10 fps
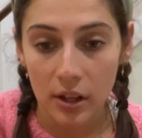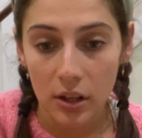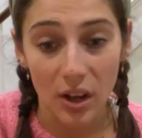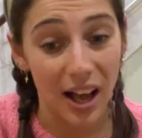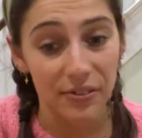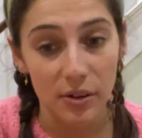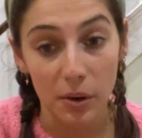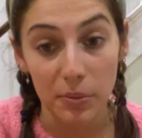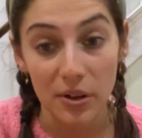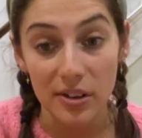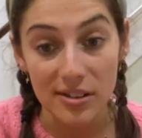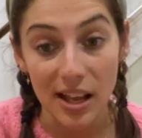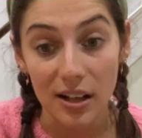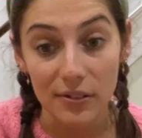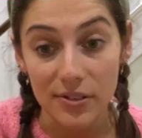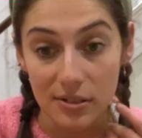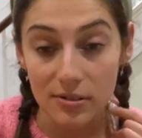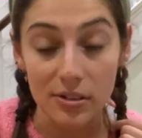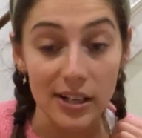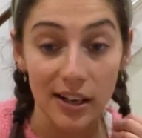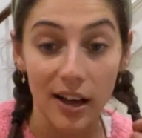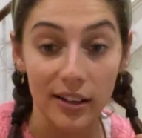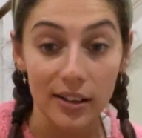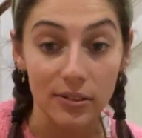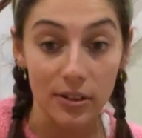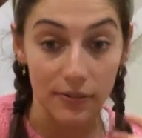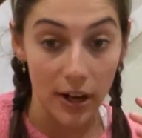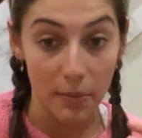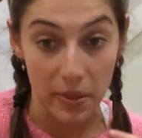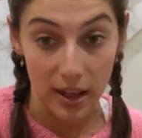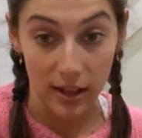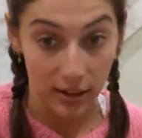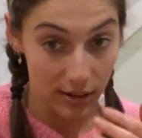You'll have to unmute yourselves. Sorry, I kind of killed the vibe there.